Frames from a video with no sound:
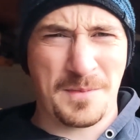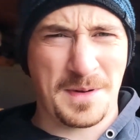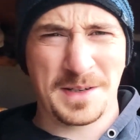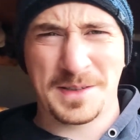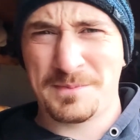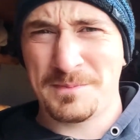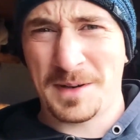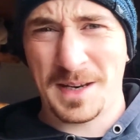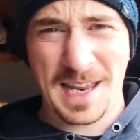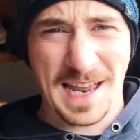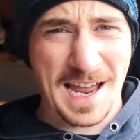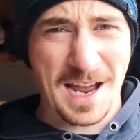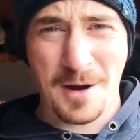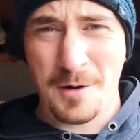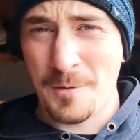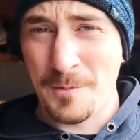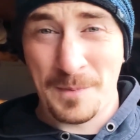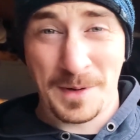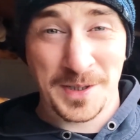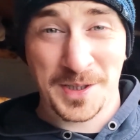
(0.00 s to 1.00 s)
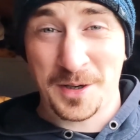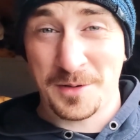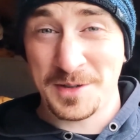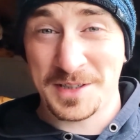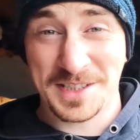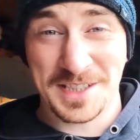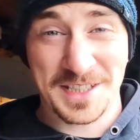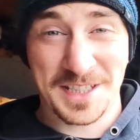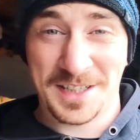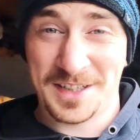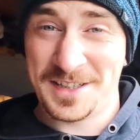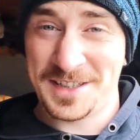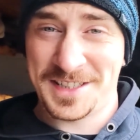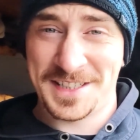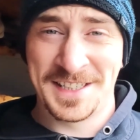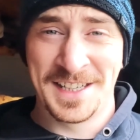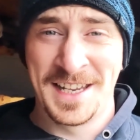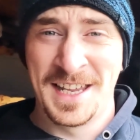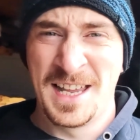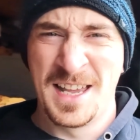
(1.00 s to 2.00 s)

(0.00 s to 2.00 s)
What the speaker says: My shoulder just hurts